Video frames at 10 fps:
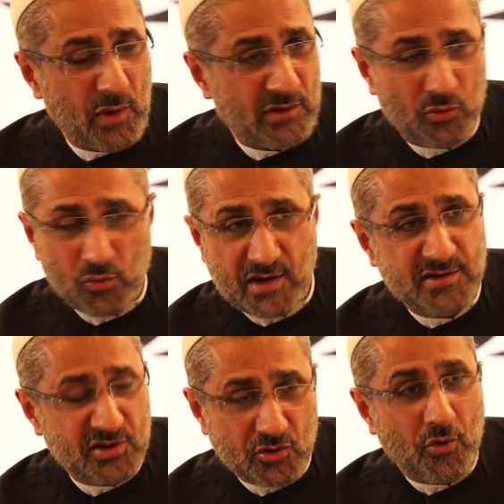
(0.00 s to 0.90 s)
And the Quran
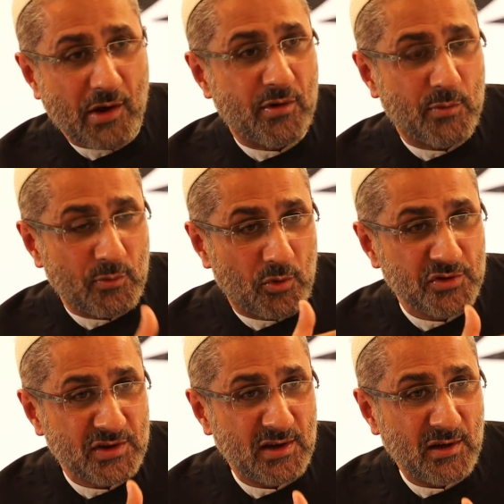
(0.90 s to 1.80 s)
says, no, everyone
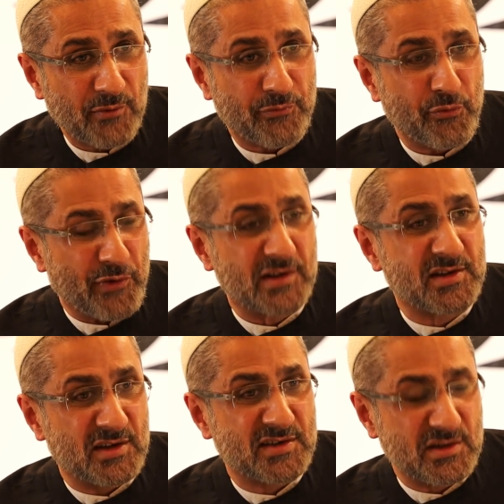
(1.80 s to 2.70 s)
was, felt
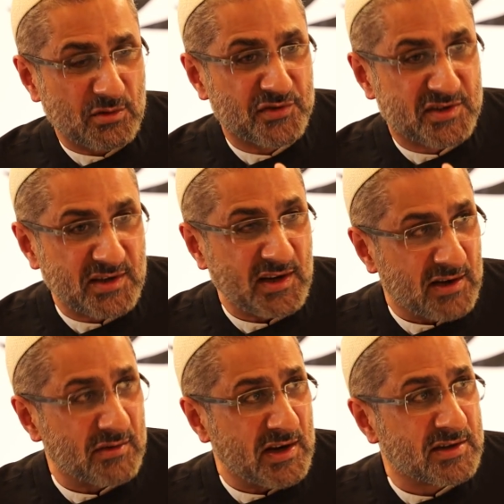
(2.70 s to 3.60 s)
a sense of sin
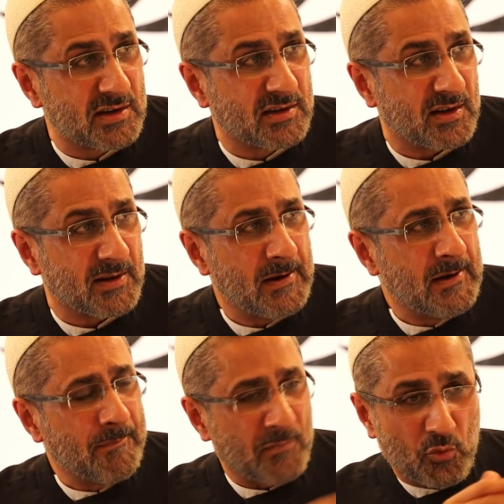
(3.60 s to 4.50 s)
in, internally.
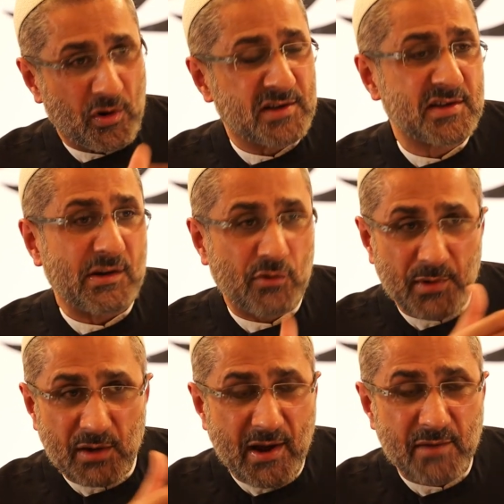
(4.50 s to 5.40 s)
Quran says
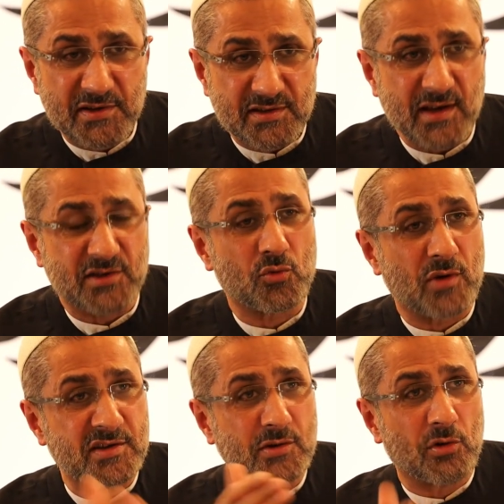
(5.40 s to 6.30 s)
everybody made mistakes.
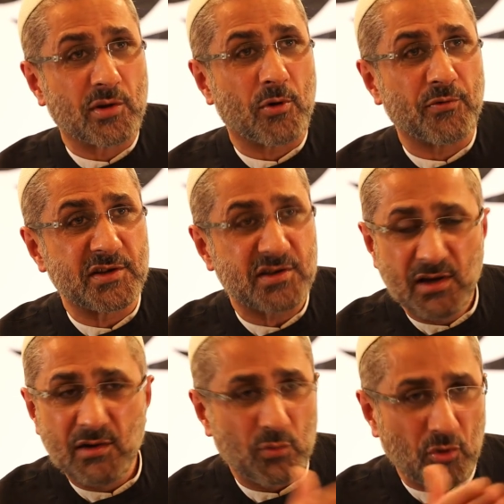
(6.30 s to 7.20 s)
Quran said all the prophets,
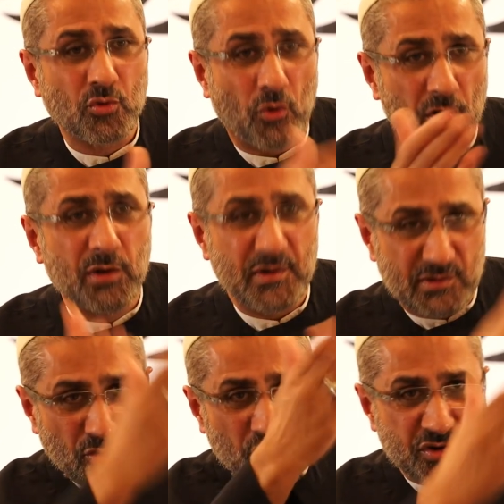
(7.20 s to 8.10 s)
not all,
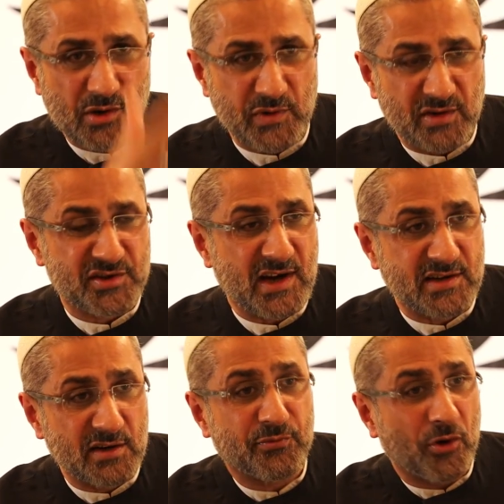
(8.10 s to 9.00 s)
but those that we
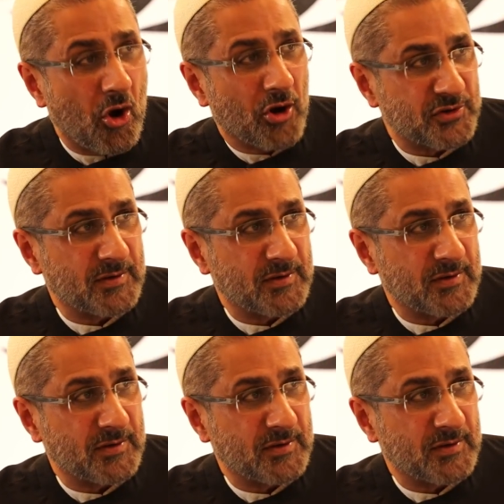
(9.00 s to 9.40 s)
cited, forgot.